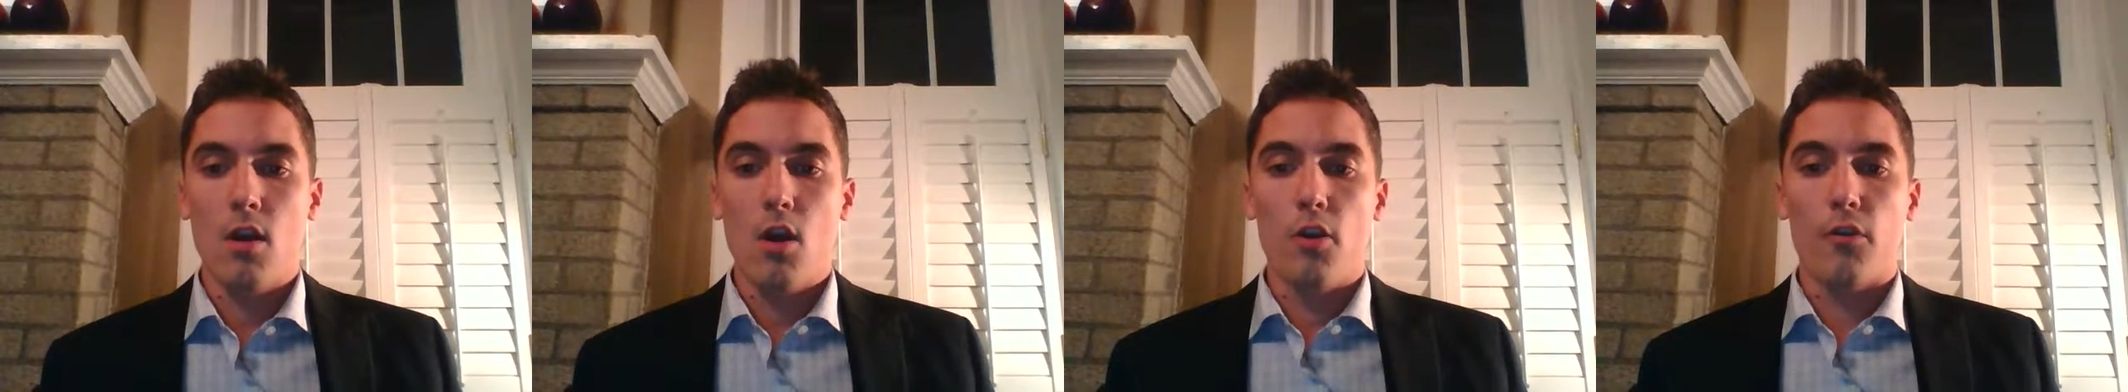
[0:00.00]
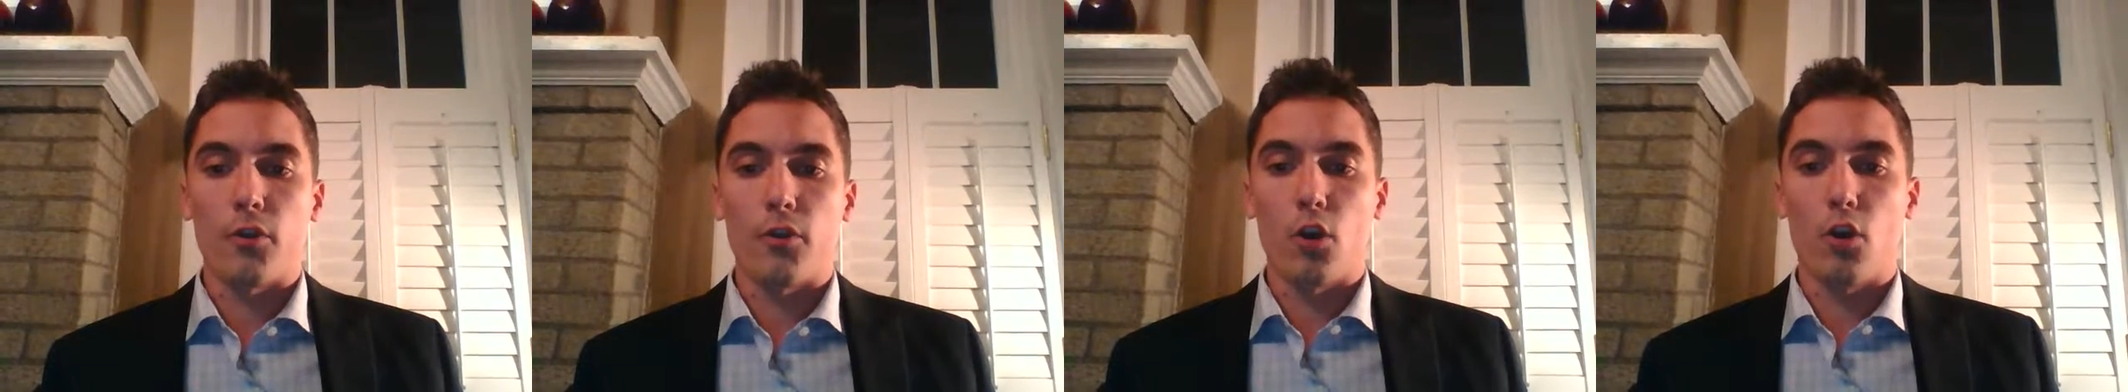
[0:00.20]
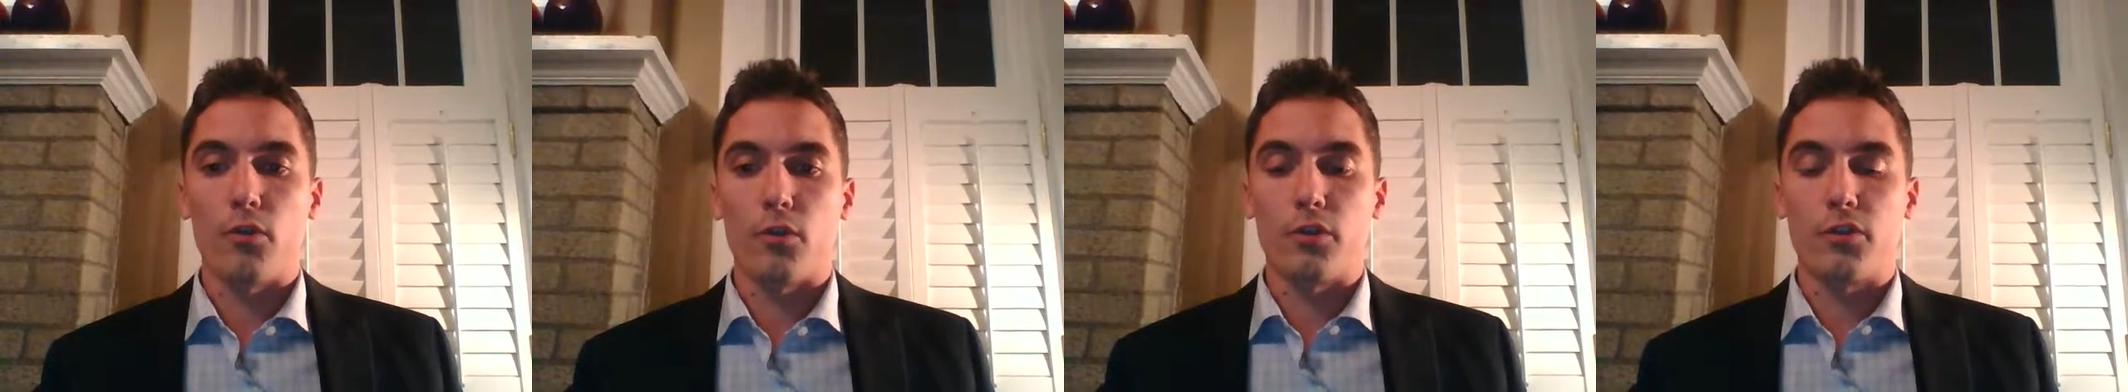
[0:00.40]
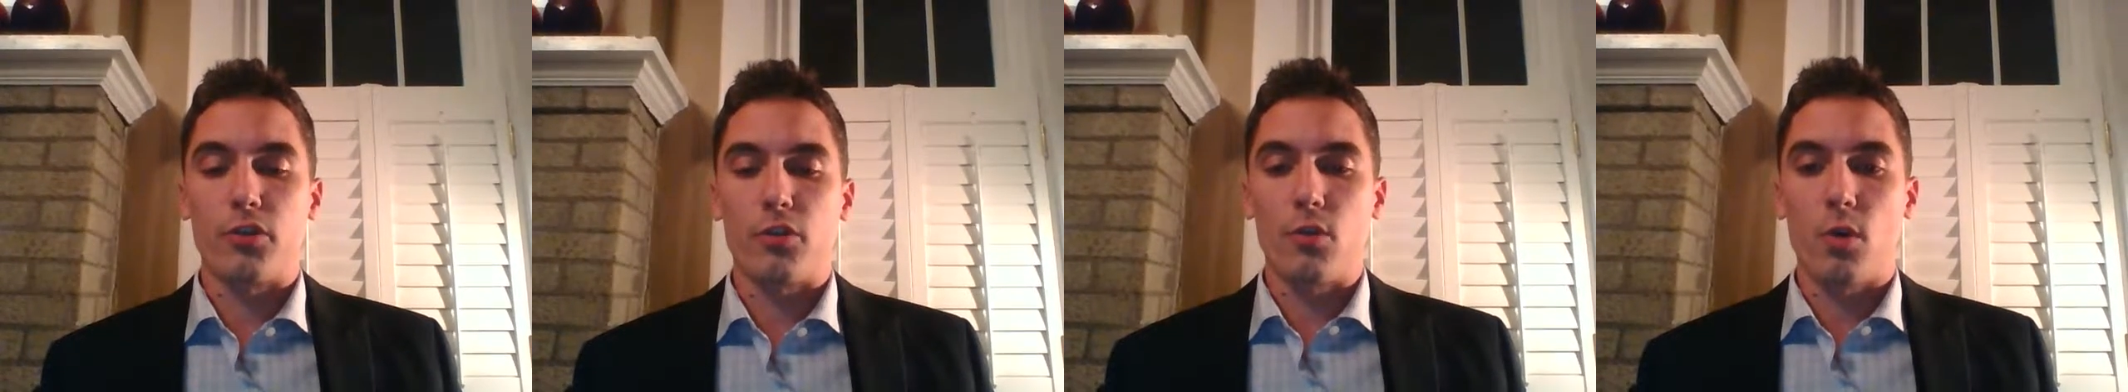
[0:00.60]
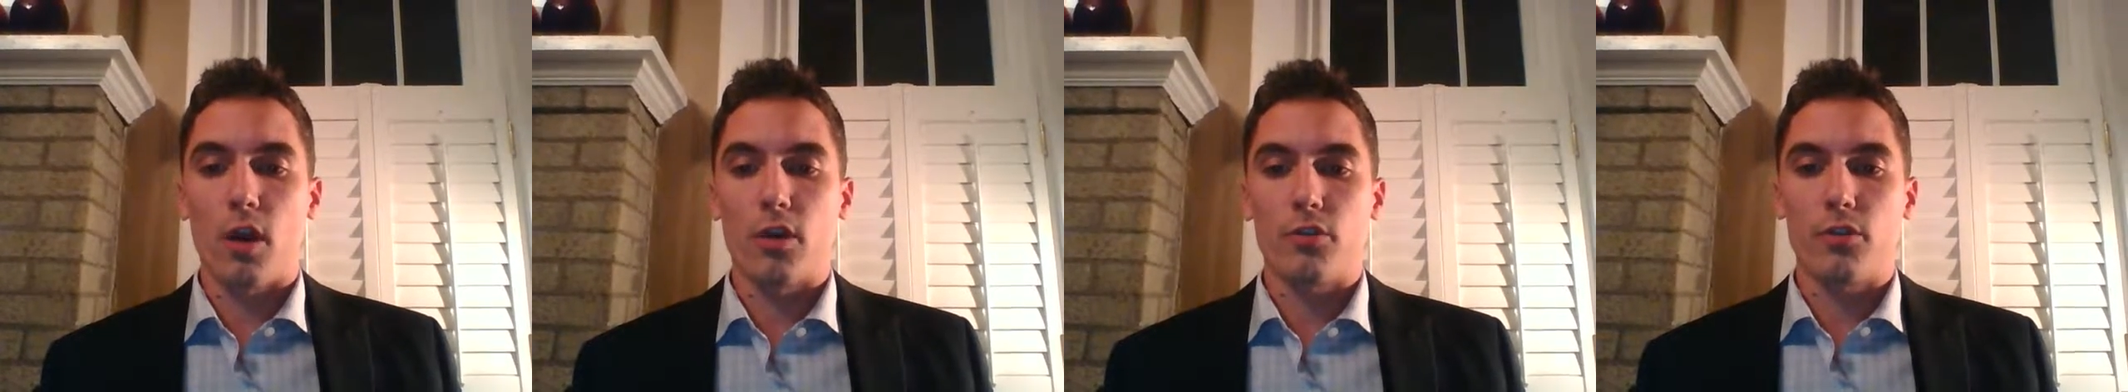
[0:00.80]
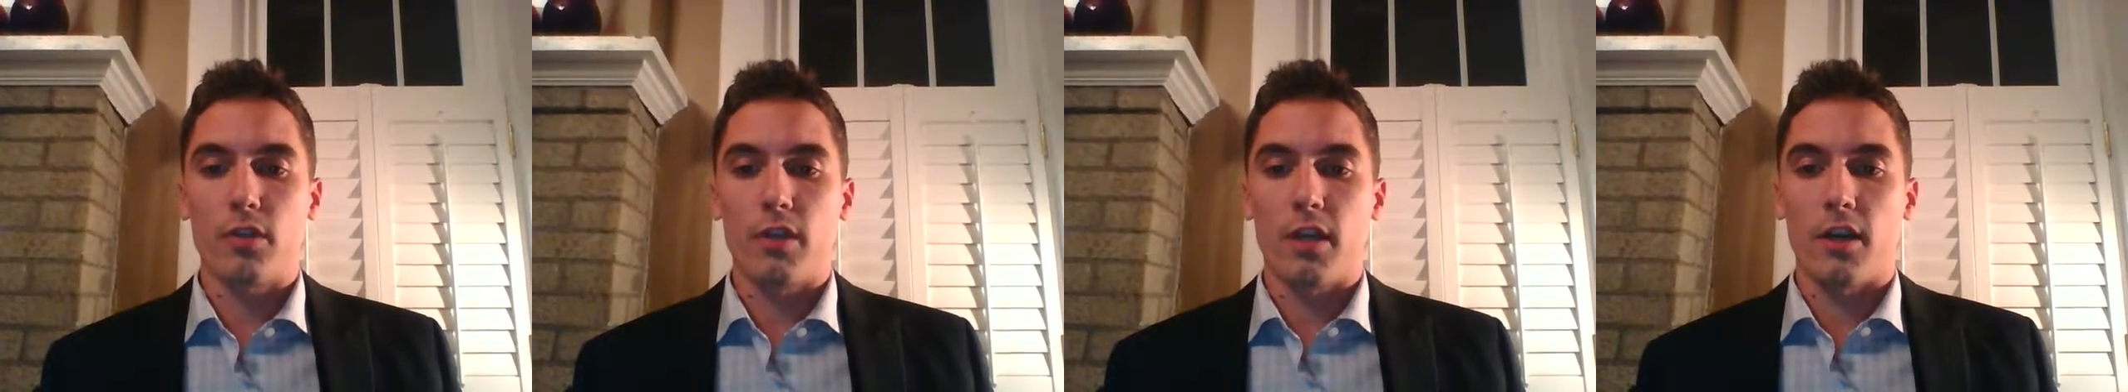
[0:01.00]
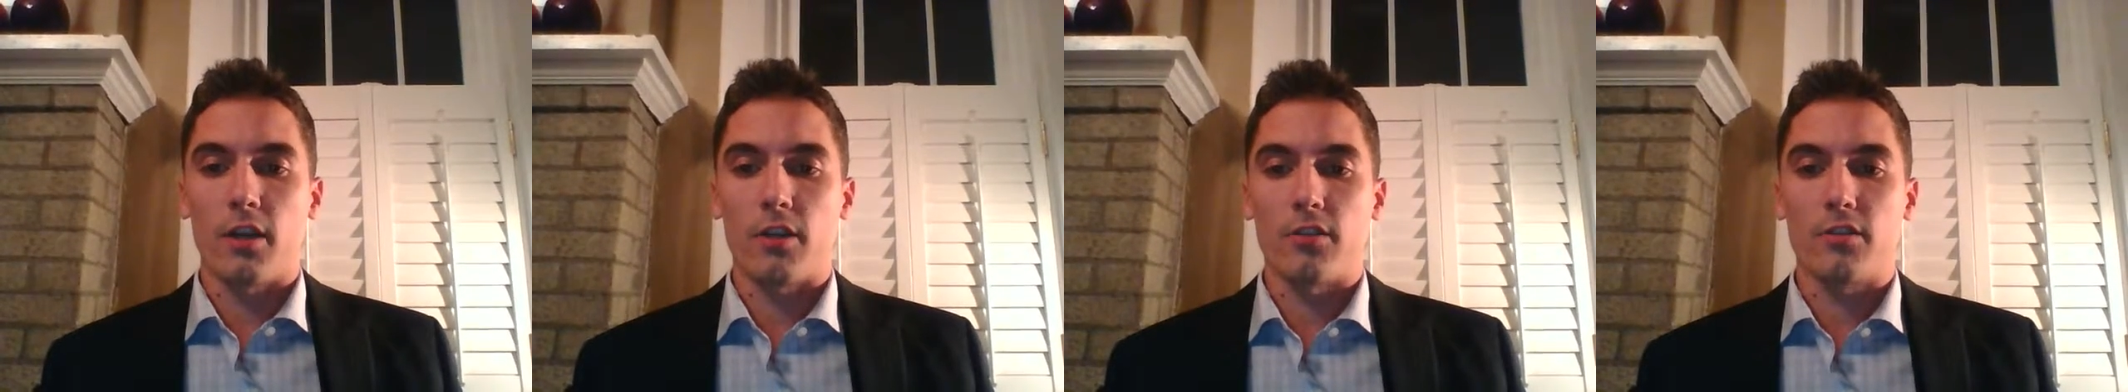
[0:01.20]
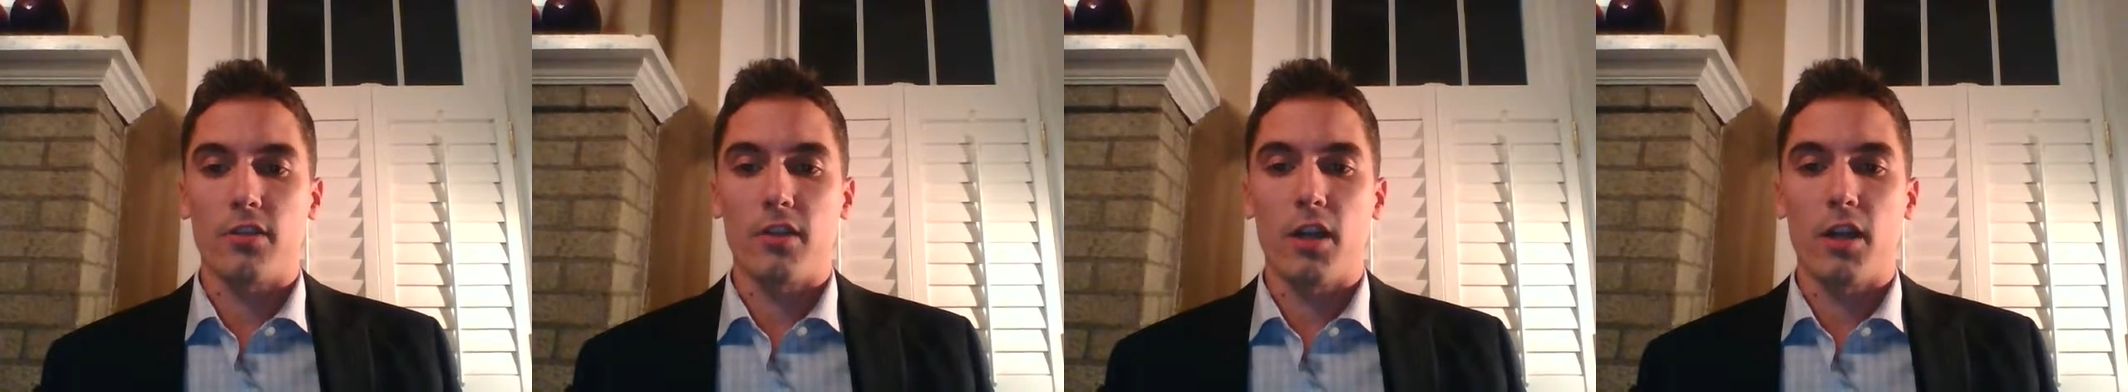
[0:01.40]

For over 200 years,